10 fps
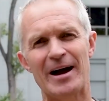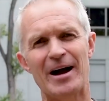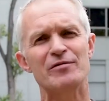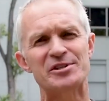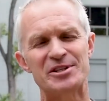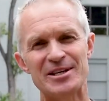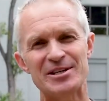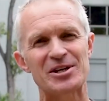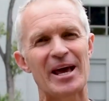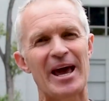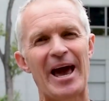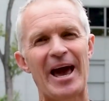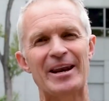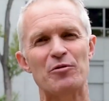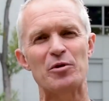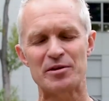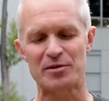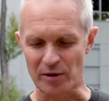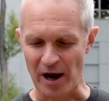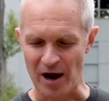overseas, and we
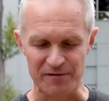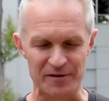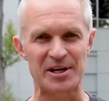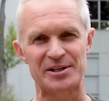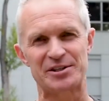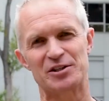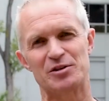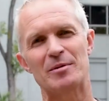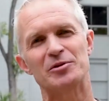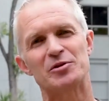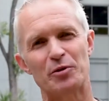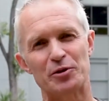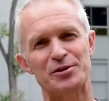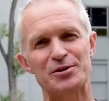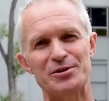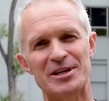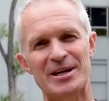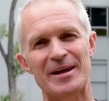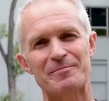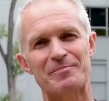thought how fantastic to be able to put the two
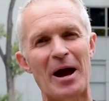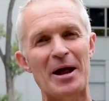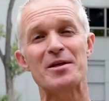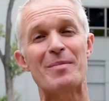together under the